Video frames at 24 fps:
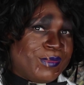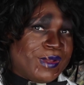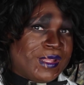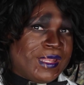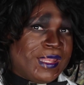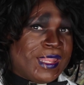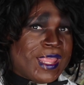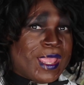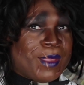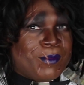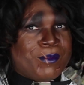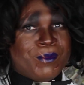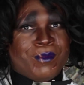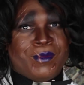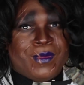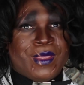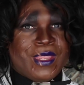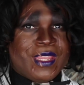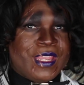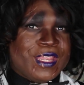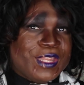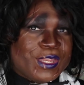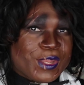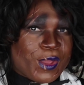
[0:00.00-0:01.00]
but let
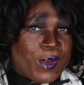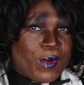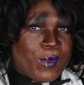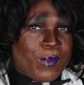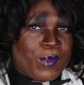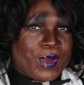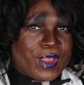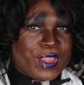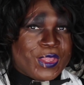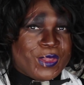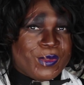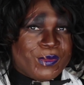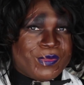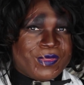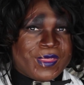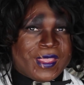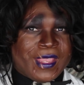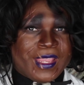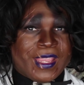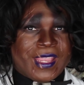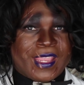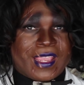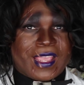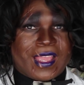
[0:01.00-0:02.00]
me know what you
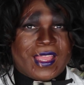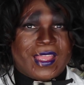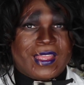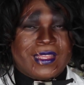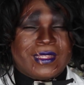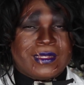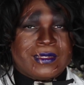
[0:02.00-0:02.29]
think